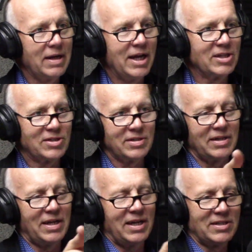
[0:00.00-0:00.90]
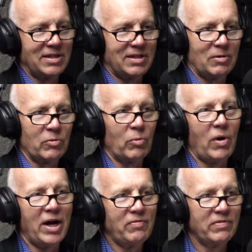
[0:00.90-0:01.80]
As the
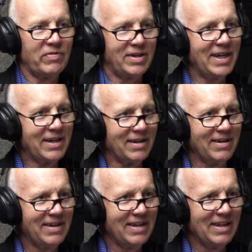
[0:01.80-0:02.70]
wife of a deacon,